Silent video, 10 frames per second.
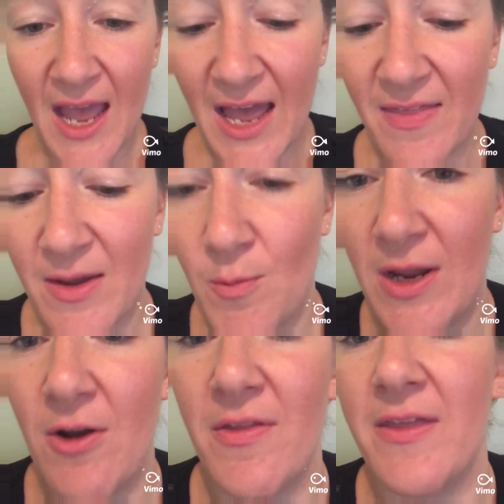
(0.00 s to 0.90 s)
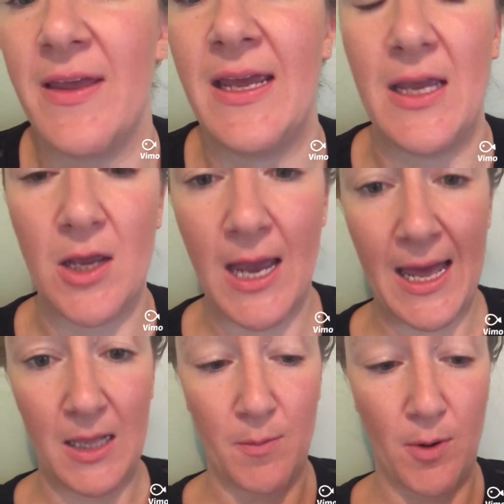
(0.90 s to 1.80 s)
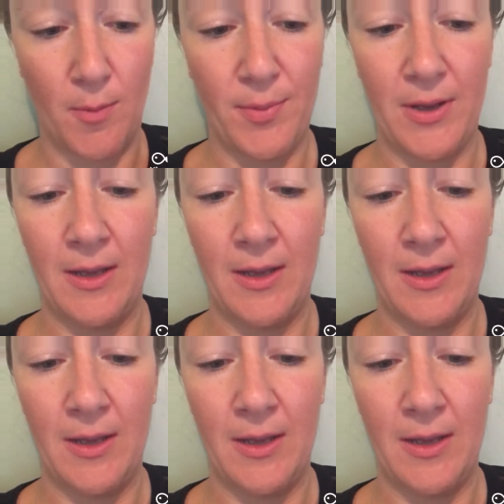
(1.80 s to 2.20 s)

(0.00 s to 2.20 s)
And then we got the Colourpop